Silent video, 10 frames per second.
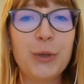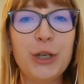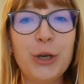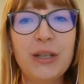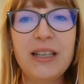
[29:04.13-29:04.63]
we
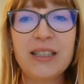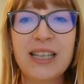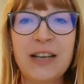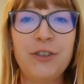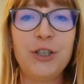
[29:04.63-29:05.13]
know that there's
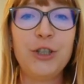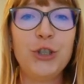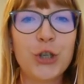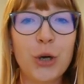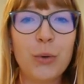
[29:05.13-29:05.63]
evidence
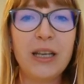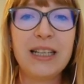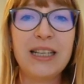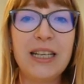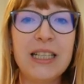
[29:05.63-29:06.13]
showing
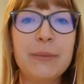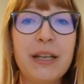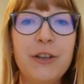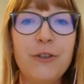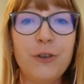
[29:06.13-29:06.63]
that it is
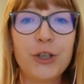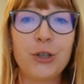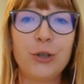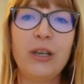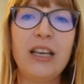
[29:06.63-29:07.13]

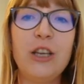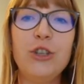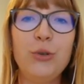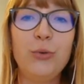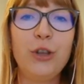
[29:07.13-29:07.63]
beneficial to
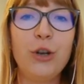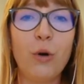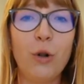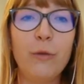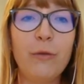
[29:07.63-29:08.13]
engage youth in
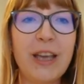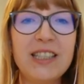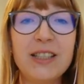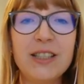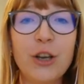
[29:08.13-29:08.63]
all
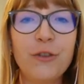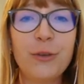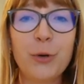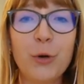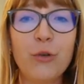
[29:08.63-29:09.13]
phases of
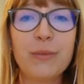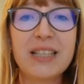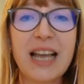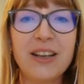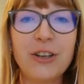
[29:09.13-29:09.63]
the program
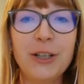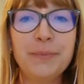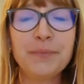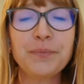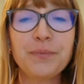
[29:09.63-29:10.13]

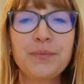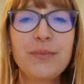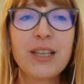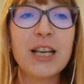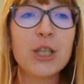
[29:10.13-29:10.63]
cycle,
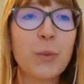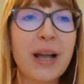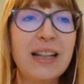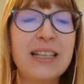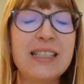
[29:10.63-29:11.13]
as
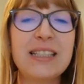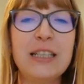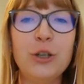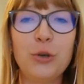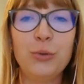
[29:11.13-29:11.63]
well as
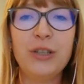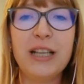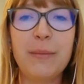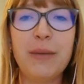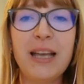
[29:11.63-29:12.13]
include
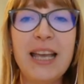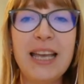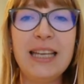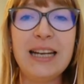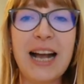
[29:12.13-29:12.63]
them
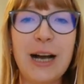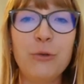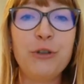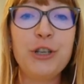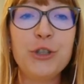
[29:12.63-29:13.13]
in
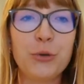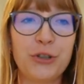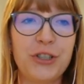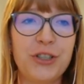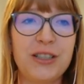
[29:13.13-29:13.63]
how
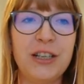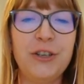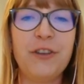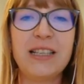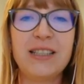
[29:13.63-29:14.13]
resources are
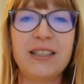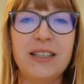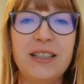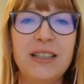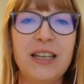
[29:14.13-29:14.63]

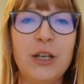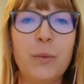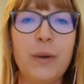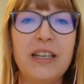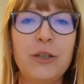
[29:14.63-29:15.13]
invested in the
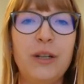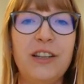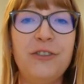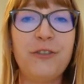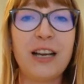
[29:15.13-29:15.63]
way that will
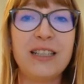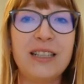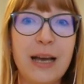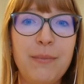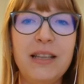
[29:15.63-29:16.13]
affect
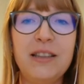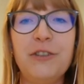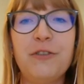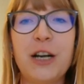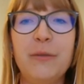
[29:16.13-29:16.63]
them and the
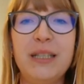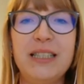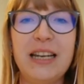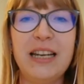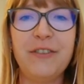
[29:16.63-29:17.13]
environments
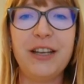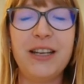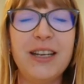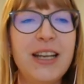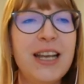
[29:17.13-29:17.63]
they live
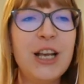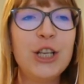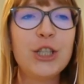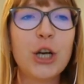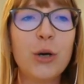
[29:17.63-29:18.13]
in.
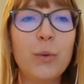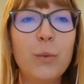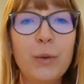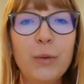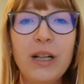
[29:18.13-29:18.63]
So
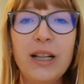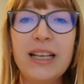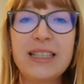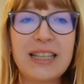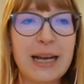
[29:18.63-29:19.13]
we will
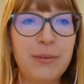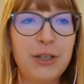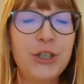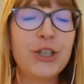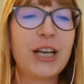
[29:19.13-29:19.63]

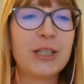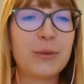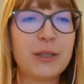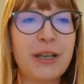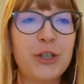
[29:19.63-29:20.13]
establish, as
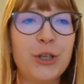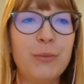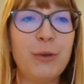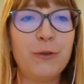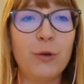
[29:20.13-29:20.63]
was
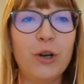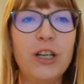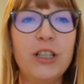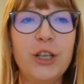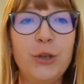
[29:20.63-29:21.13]
mentioned
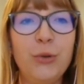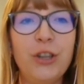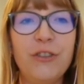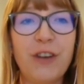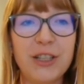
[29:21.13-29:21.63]
before, the
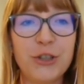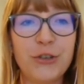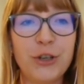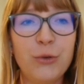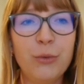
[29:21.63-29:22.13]
Youth
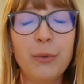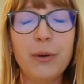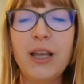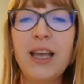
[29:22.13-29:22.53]
Advisory Group.